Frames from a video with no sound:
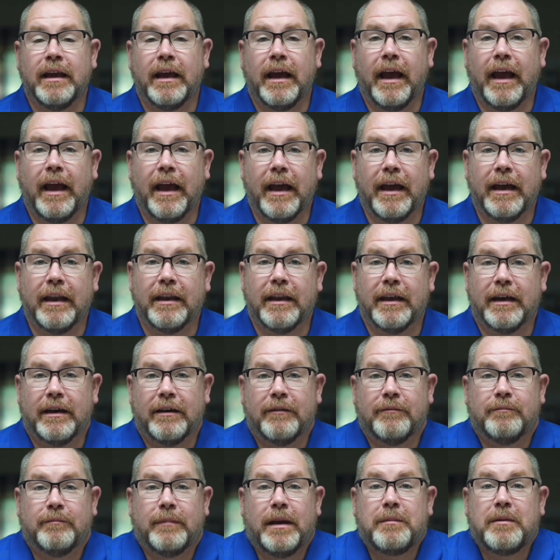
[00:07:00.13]
and
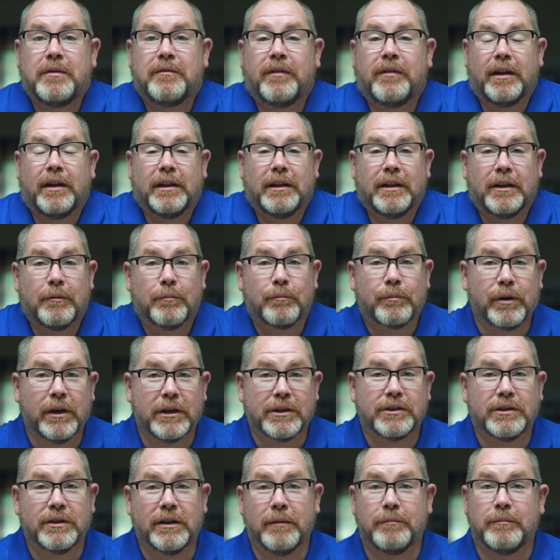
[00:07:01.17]
maybe a little pressure